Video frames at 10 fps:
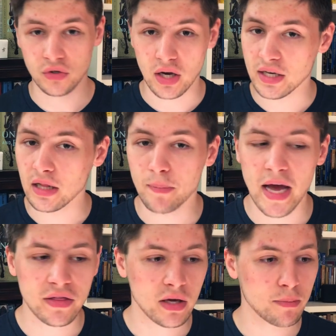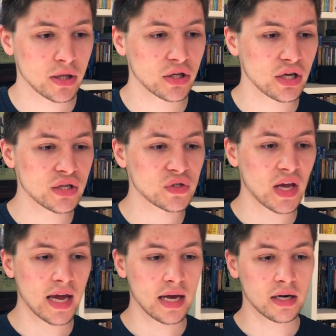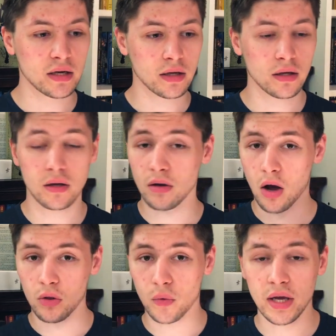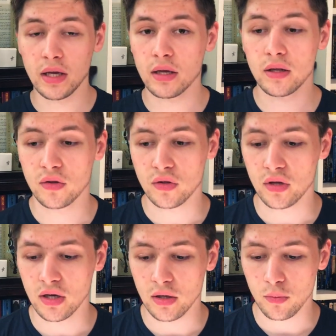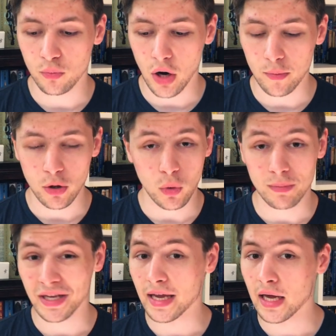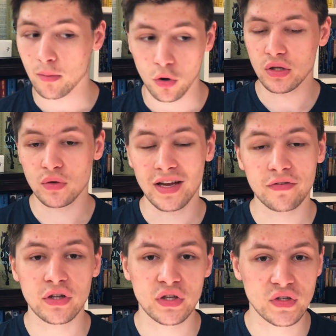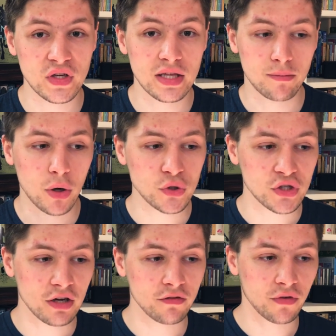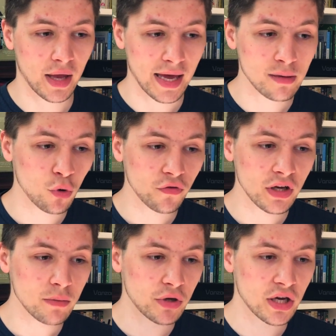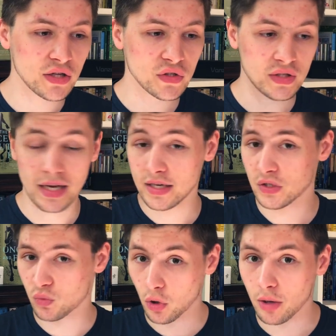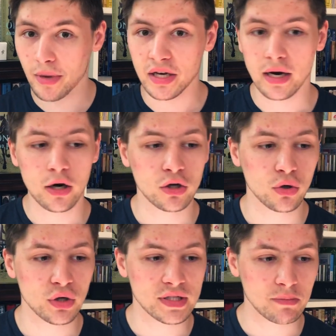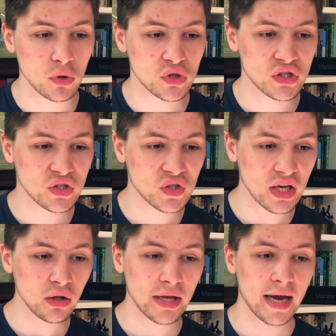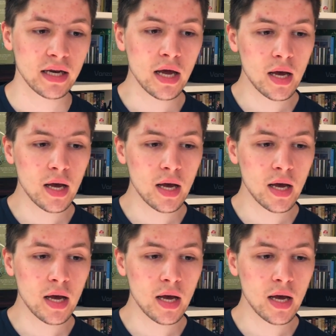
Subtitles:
got telepathic abilities, and all the way the primary one being Animorph. You definitely see the most of Animorphing because that is what our main character is most skilled at,